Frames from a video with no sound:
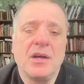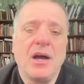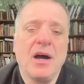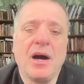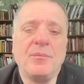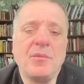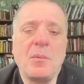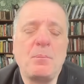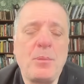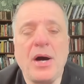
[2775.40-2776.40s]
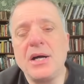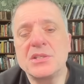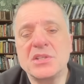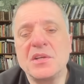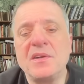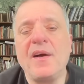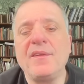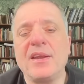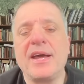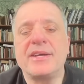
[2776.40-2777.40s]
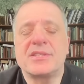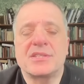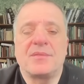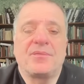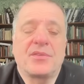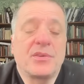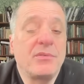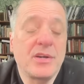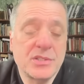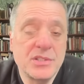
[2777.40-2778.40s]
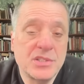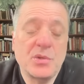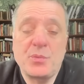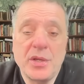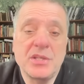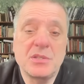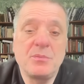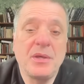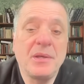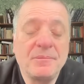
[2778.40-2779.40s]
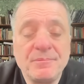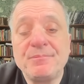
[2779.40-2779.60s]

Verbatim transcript: but nonetheless, the Russians appear to be